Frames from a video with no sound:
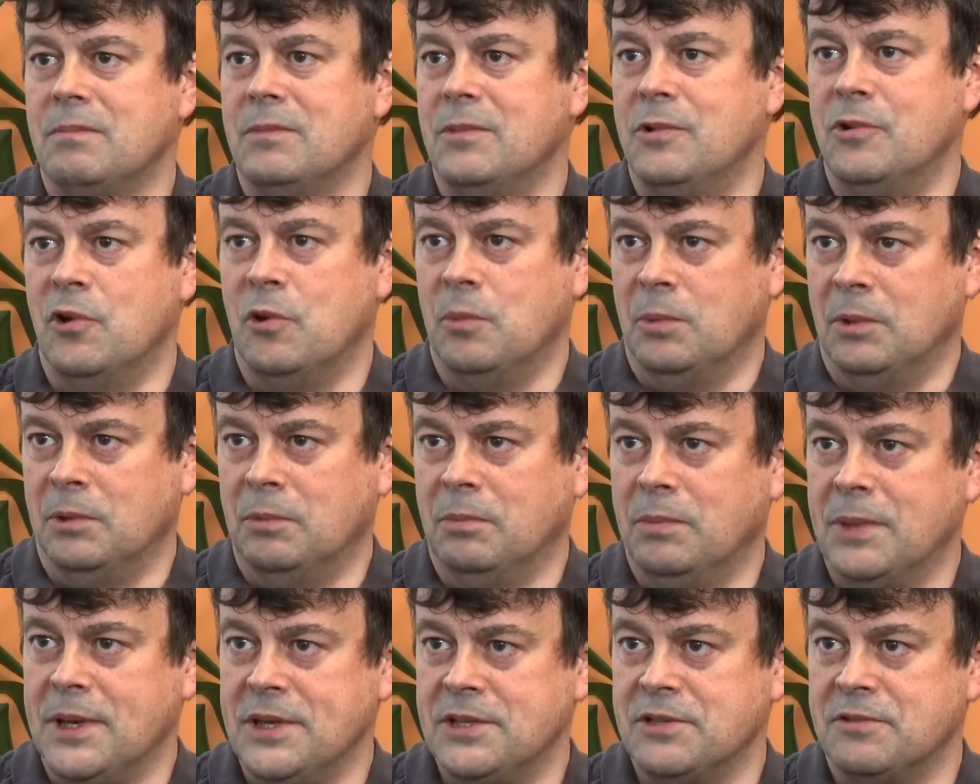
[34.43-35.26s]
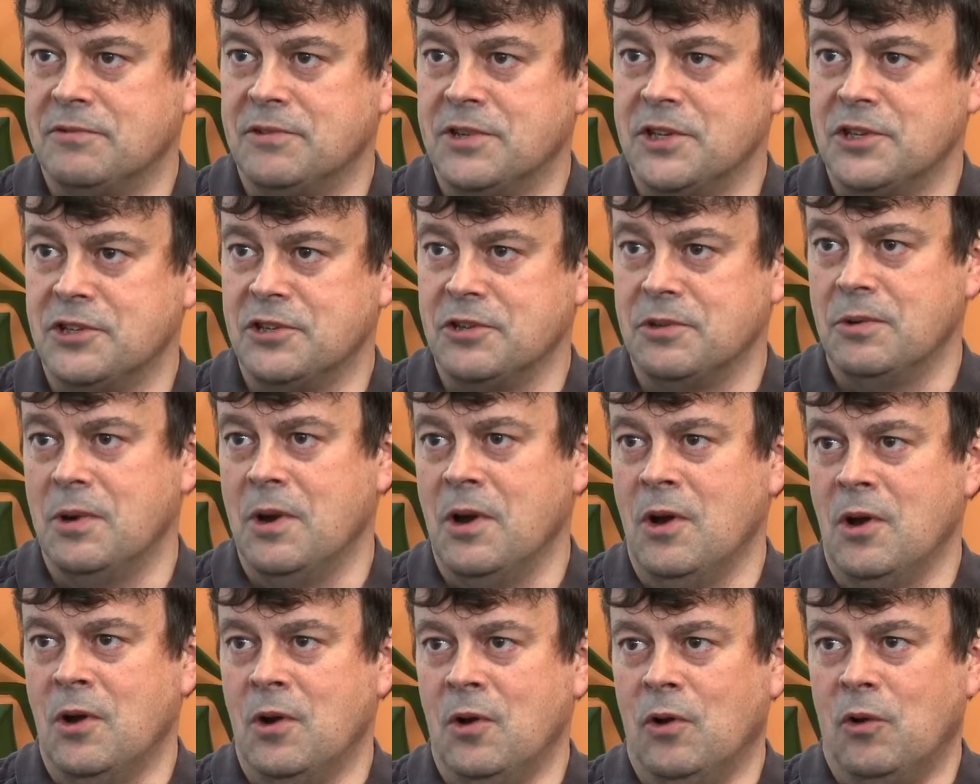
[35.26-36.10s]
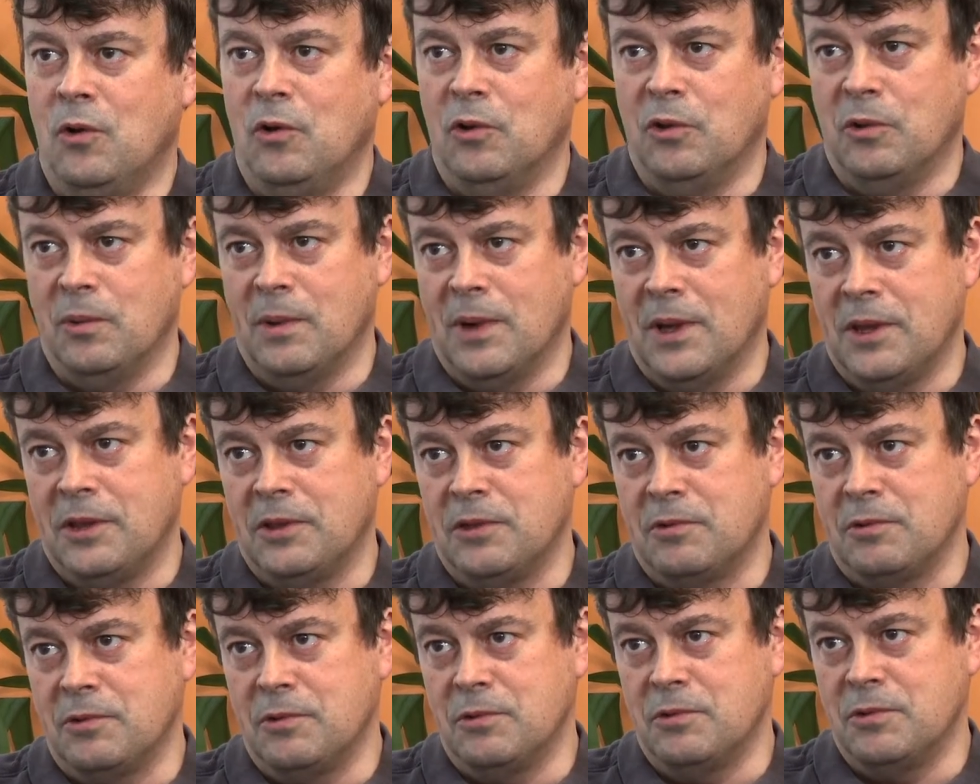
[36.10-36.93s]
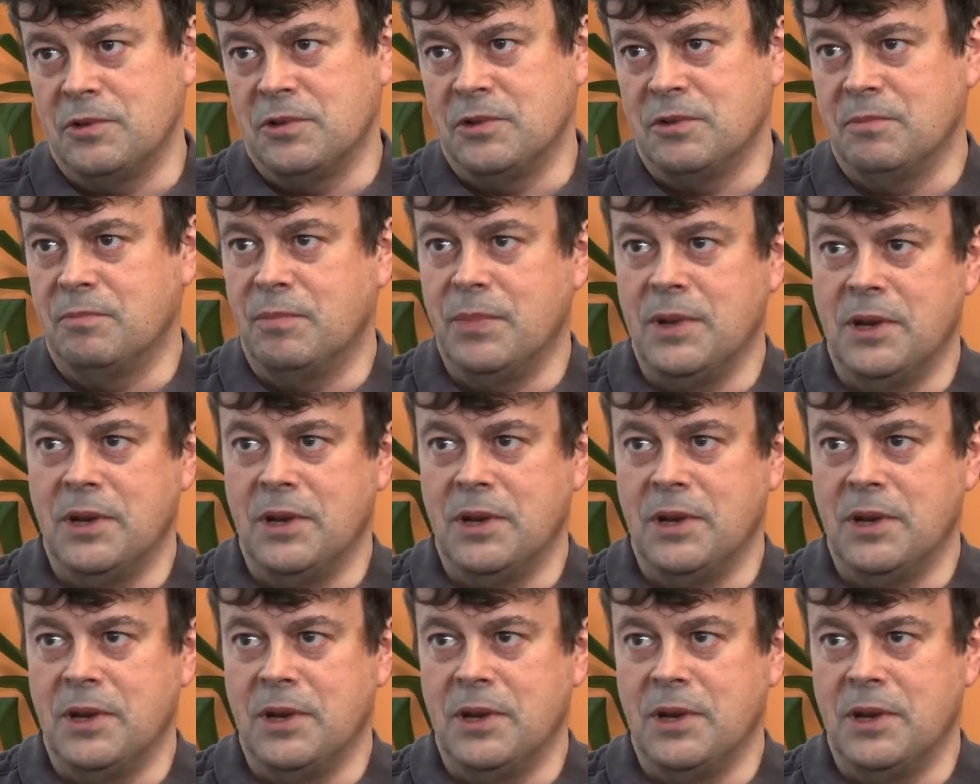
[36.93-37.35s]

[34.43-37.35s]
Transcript: normal piece of tissue all the way through to